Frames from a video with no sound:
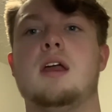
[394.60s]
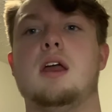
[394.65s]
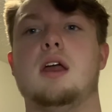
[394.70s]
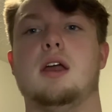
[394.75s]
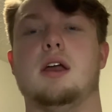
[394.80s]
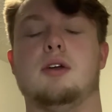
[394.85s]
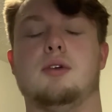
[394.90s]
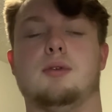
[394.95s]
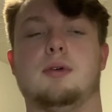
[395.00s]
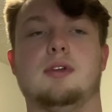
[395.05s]

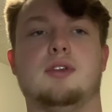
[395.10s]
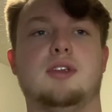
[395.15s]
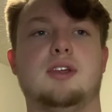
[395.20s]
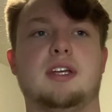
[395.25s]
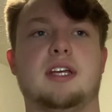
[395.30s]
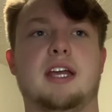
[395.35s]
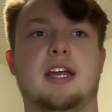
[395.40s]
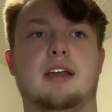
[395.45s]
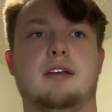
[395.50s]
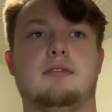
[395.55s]
It really
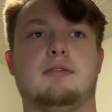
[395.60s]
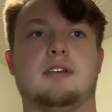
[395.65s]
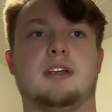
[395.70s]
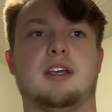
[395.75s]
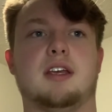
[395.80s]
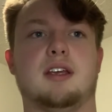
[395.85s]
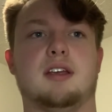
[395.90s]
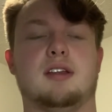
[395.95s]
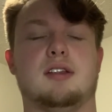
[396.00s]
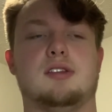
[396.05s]
gave
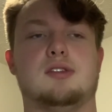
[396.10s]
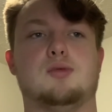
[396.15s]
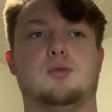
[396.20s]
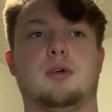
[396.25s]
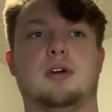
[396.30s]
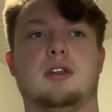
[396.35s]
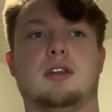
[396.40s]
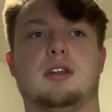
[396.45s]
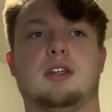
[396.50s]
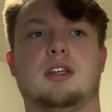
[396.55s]
kids
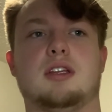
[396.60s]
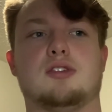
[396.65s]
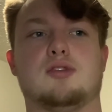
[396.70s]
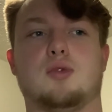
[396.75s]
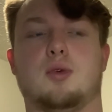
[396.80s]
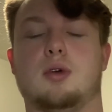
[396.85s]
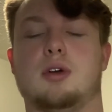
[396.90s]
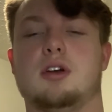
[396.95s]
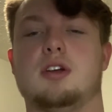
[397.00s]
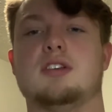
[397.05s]
with
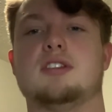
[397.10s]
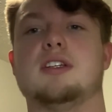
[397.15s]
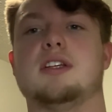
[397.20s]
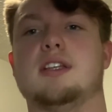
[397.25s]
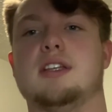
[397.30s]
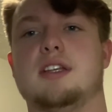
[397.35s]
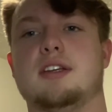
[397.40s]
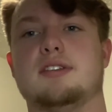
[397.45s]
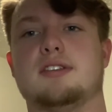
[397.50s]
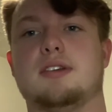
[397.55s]
disorders and
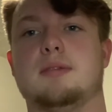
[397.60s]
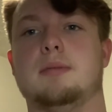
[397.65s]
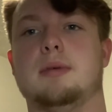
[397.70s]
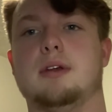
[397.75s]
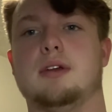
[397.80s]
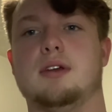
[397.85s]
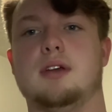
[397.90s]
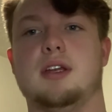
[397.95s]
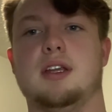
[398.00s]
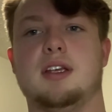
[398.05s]

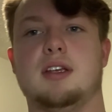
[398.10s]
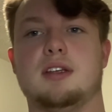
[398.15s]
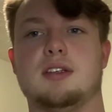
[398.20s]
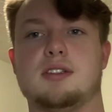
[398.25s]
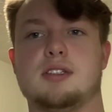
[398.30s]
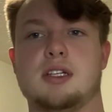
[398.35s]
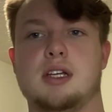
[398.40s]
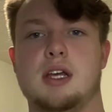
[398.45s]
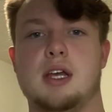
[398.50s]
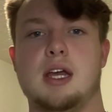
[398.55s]

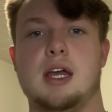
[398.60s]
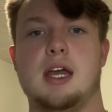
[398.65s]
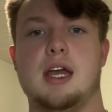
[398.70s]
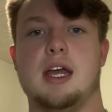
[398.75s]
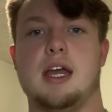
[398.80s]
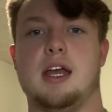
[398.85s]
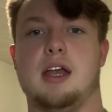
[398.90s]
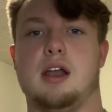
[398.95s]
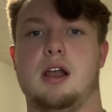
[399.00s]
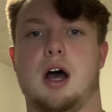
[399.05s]
disabilities
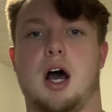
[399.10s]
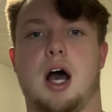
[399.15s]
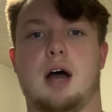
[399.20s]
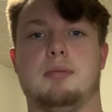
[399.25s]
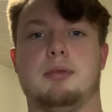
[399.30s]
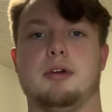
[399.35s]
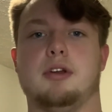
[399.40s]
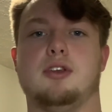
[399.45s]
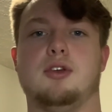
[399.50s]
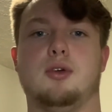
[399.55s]
an
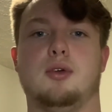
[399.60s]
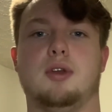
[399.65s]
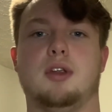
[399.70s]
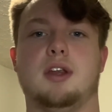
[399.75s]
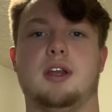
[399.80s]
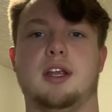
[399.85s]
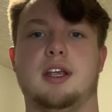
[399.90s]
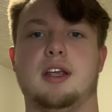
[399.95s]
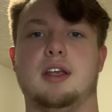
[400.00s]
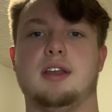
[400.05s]

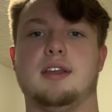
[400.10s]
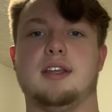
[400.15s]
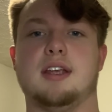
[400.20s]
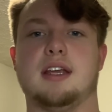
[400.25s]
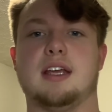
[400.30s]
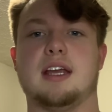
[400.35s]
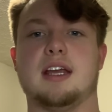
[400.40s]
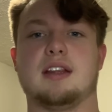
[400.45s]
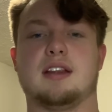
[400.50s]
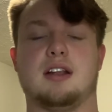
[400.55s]
opportunity to
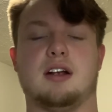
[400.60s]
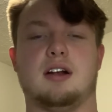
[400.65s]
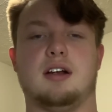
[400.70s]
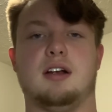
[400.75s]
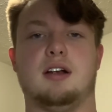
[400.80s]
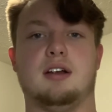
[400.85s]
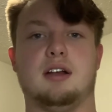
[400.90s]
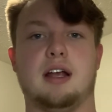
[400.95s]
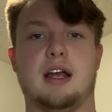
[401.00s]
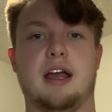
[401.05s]
get
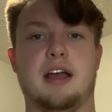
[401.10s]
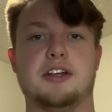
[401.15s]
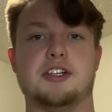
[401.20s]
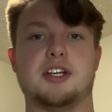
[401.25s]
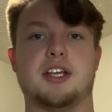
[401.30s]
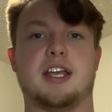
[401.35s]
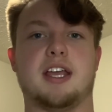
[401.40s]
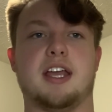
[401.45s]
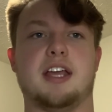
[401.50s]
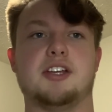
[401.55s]
their
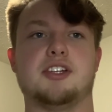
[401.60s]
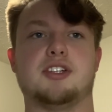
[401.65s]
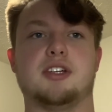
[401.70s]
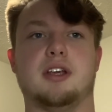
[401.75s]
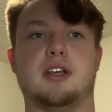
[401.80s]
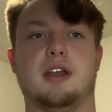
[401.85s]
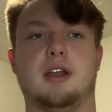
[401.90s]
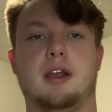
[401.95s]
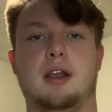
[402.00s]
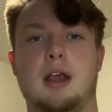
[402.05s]

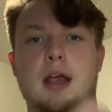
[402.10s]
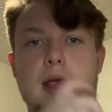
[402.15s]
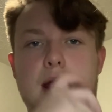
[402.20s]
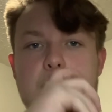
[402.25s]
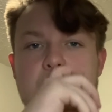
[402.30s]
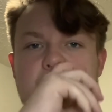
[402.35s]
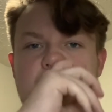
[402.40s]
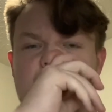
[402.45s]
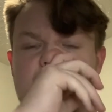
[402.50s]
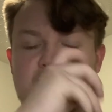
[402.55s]
education,
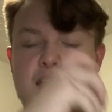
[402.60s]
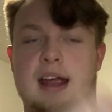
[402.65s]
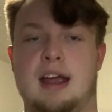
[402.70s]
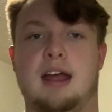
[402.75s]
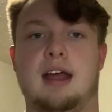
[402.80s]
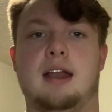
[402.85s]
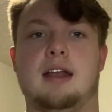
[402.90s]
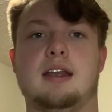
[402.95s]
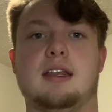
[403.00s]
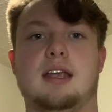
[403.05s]

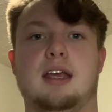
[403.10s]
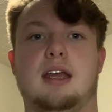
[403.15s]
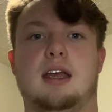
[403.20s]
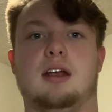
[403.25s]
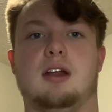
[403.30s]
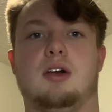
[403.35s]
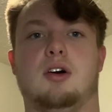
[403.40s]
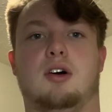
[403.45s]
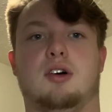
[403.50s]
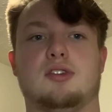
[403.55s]
and it
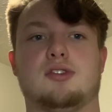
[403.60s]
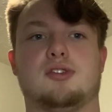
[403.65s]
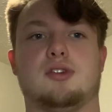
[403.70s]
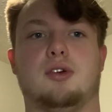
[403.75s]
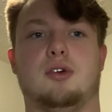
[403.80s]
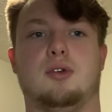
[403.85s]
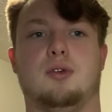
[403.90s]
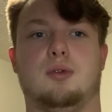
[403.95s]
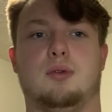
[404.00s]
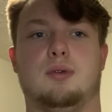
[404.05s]
also,